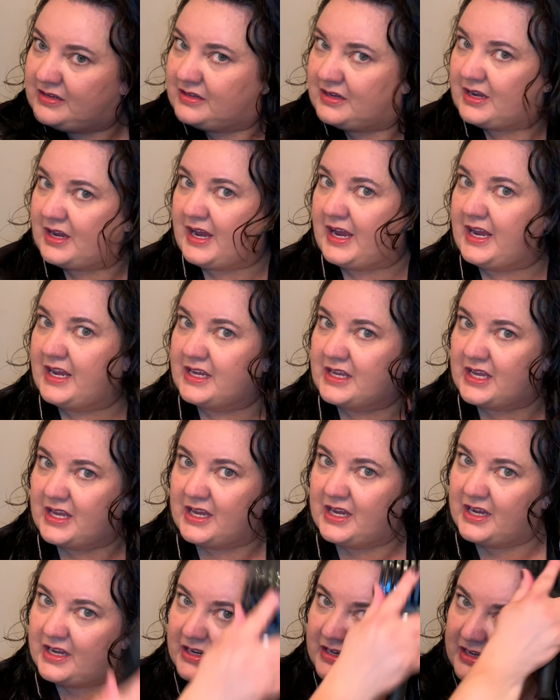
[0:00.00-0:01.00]
I
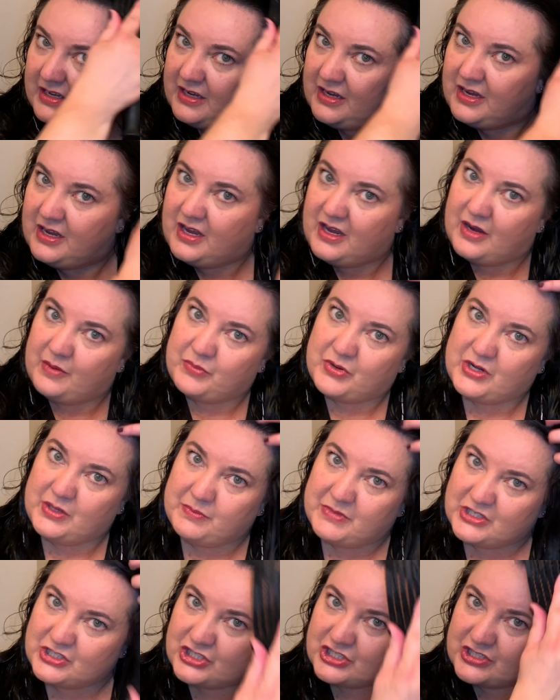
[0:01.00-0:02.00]
can pretty
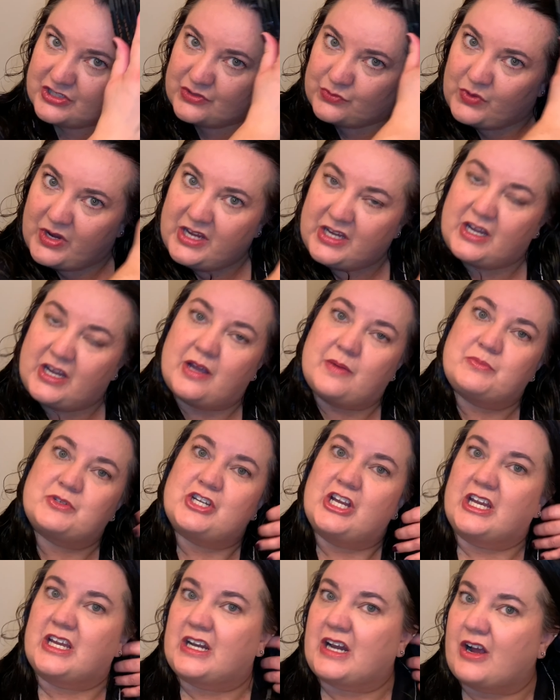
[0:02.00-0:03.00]
much just wake up,
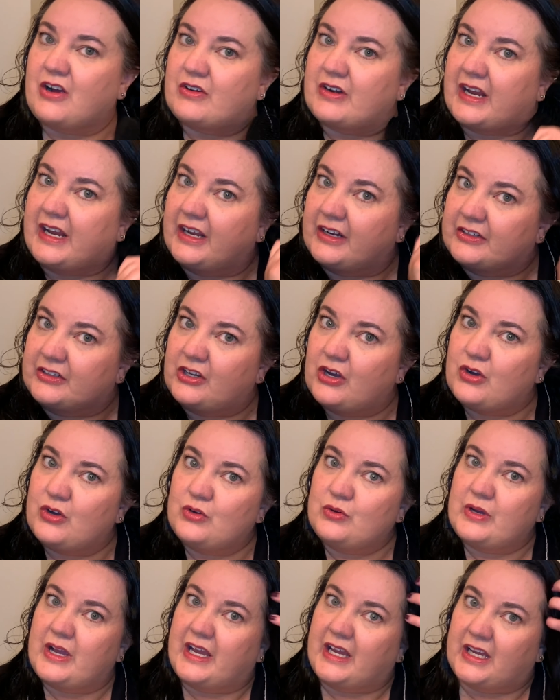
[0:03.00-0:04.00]
shake it out, and
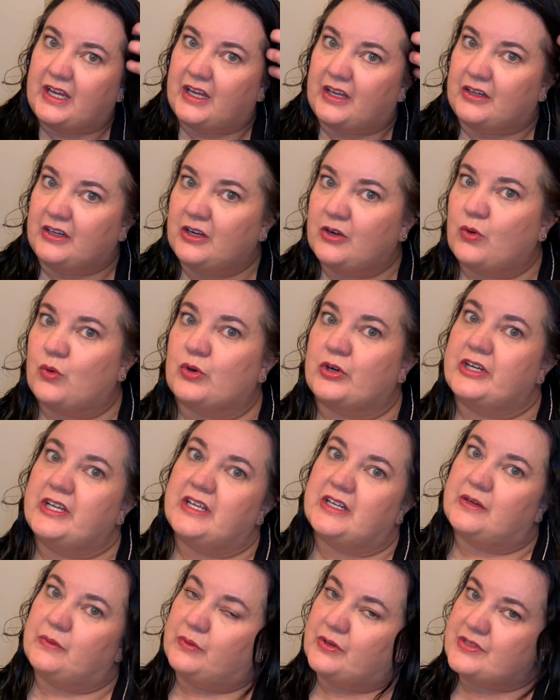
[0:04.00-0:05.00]
go, and or hit
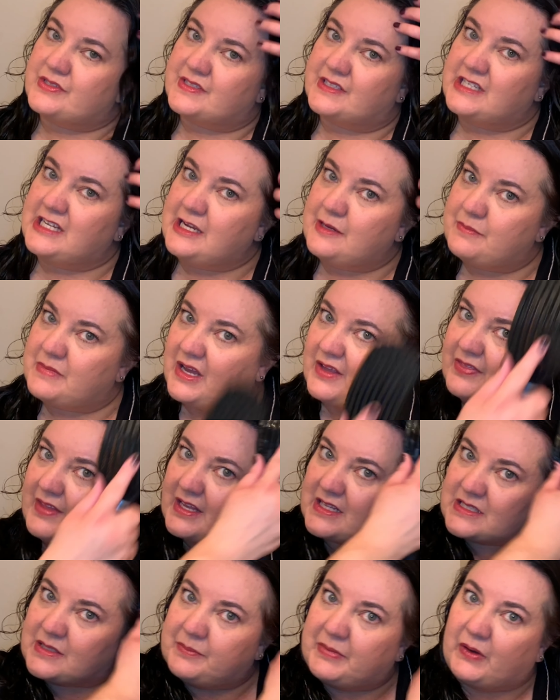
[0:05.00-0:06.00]
it with steam, and
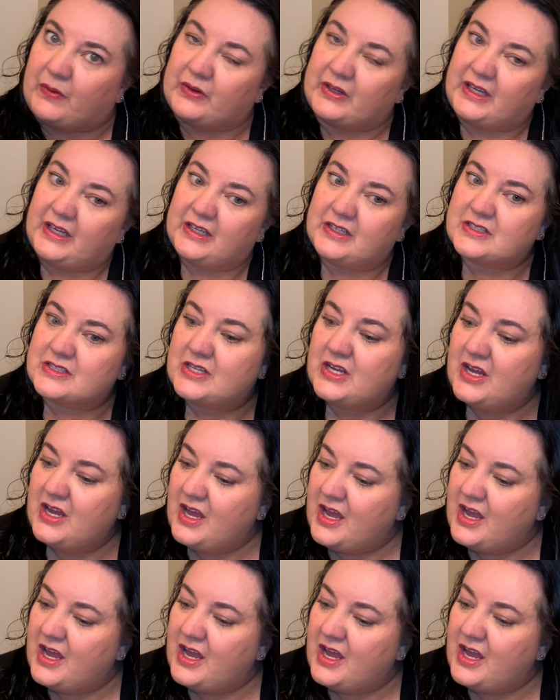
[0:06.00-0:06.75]
that's about it.